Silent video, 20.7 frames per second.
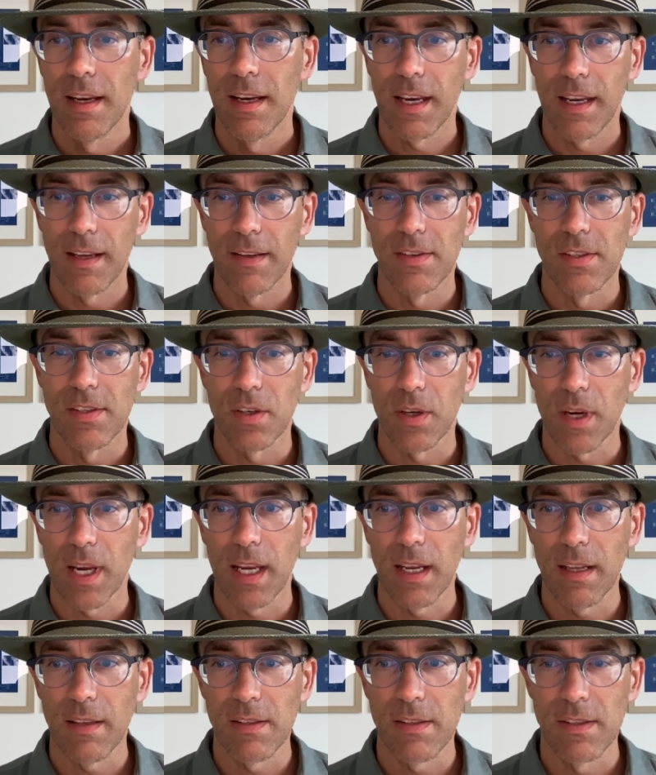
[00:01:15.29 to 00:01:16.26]
Kids are
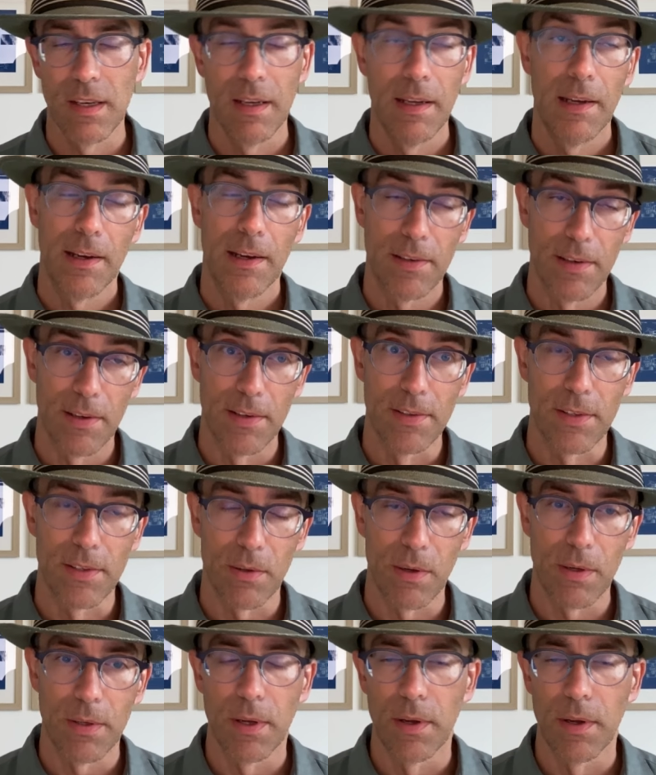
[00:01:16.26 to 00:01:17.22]
kids. Adults
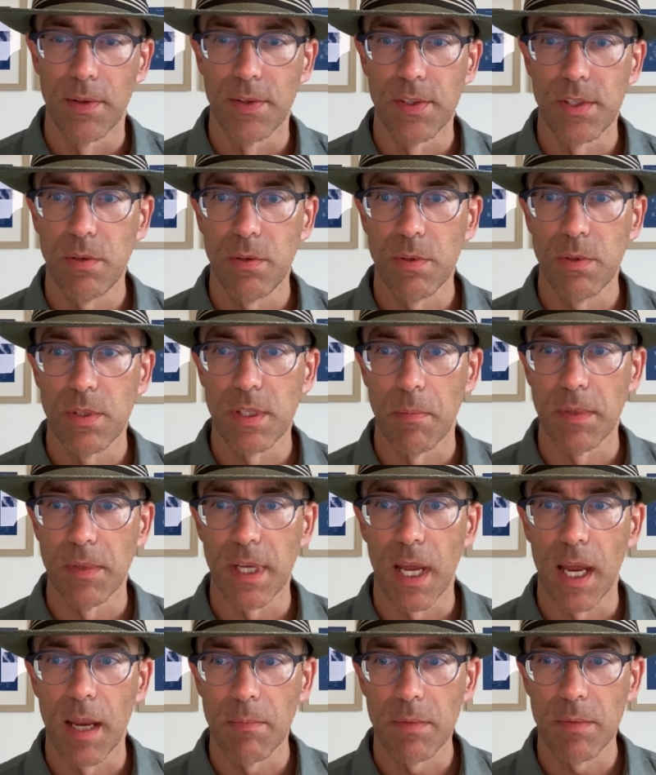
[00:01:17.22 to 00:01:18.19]
are adults too
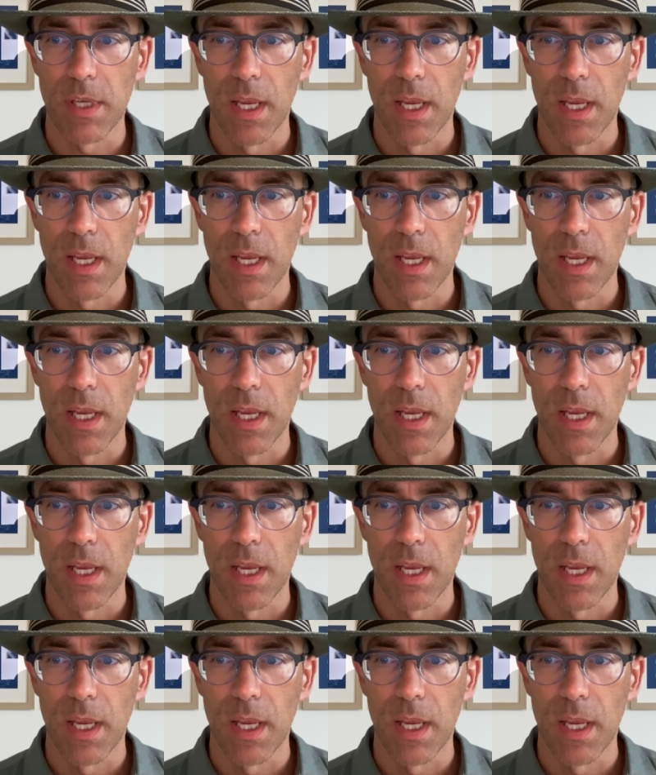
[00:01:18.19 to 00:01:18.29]
sometimes.